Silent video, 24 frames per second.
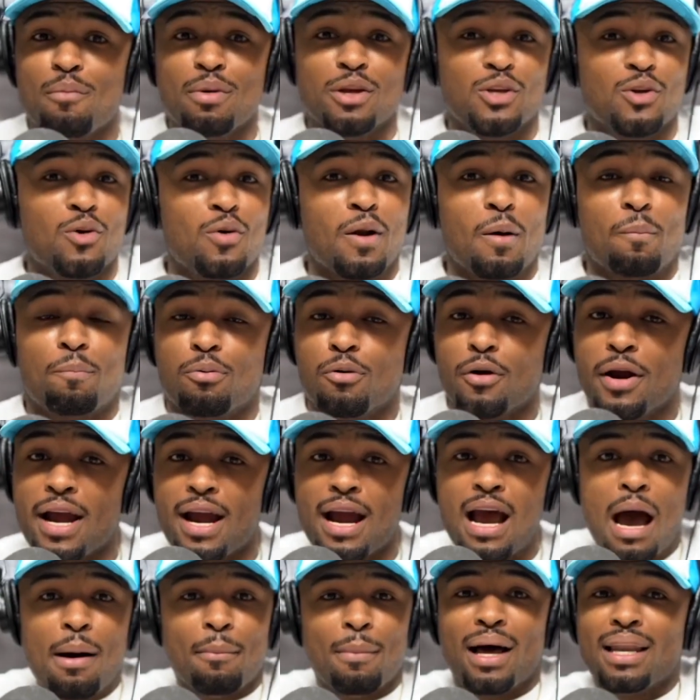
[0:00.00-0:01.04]
me doing a prayer.
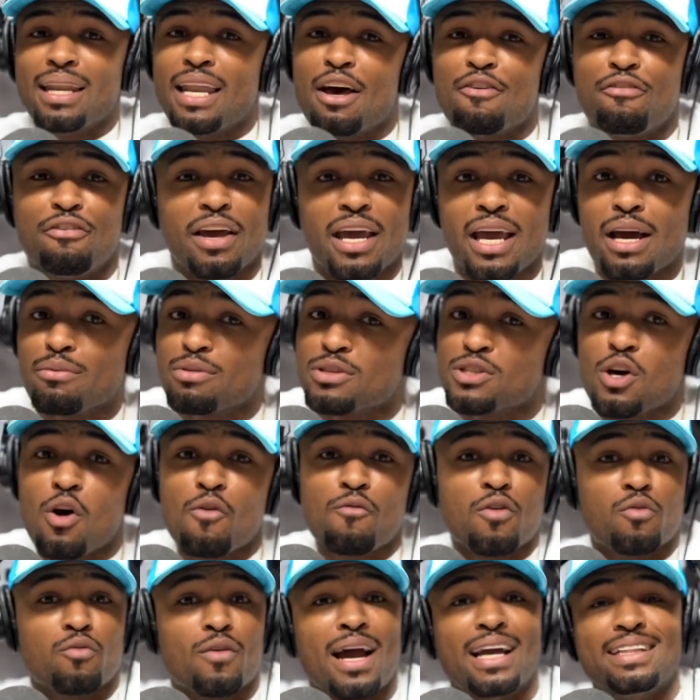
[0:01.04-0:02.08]
My left hand was
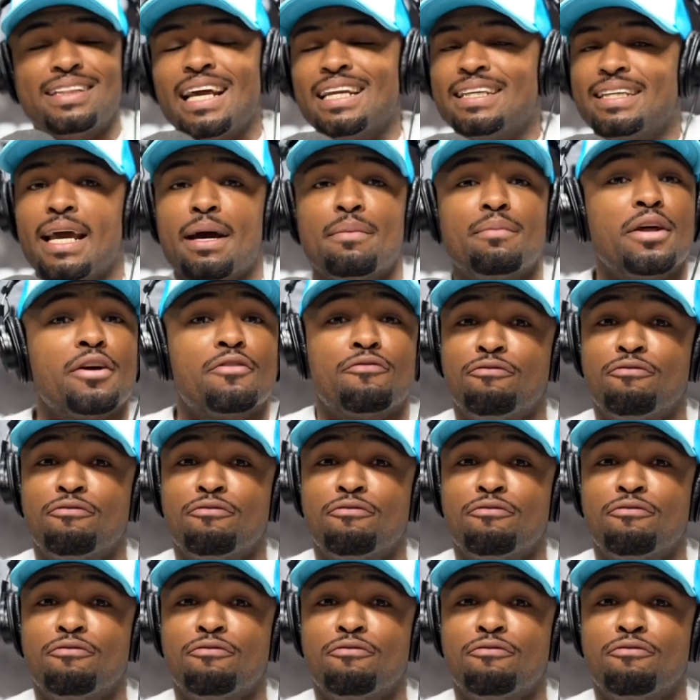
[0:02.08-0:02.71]
over right, they damn near